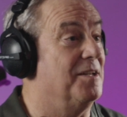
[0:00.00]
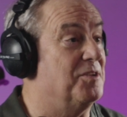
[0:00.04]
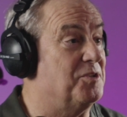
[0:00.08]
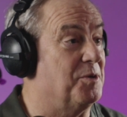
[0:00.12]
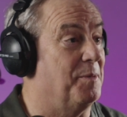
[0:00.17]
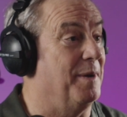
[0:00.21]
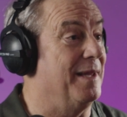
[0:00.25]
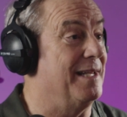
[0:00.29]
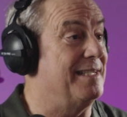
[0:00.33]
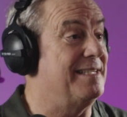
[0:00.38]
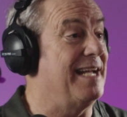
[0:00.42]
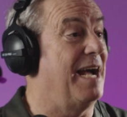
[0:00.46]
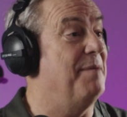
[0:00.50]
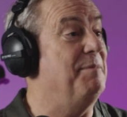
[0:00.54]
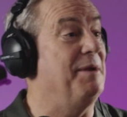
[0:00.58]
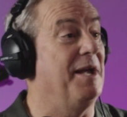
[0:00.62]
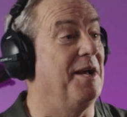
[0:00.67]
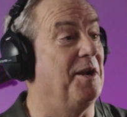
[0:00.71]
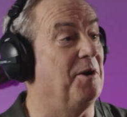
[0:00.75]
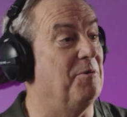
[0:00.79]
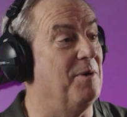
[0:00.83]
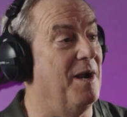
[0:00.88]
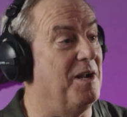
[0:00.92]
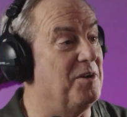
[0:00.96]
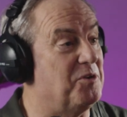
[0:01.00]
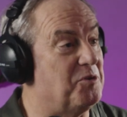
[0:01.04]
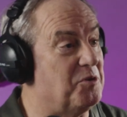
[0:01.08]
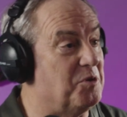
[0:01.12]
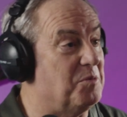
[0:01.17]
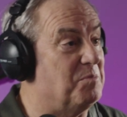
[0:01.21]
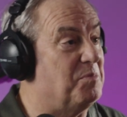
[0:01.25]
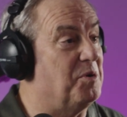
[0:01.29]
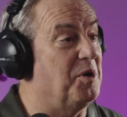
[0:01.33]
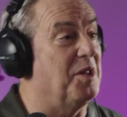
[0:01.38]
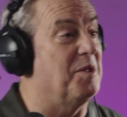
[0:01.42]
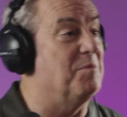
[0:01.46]
So by the time you got around to
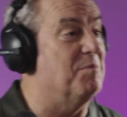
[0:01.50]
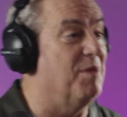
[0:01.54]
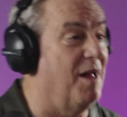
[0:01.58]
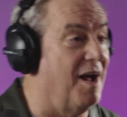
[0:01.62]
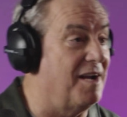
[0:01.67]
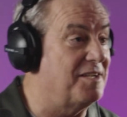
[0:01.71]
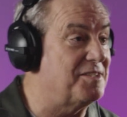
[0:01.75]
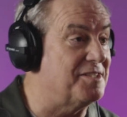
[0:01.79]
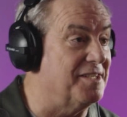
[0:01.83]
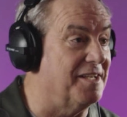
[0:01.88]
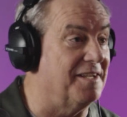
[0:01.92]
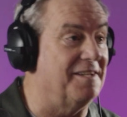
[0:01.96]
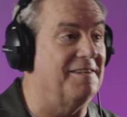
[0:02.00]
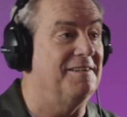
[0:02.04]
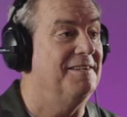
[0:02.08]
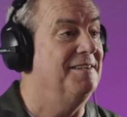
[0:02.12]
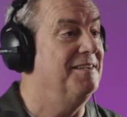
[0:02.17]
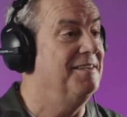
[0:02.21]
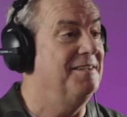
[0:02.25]
putting blocks in,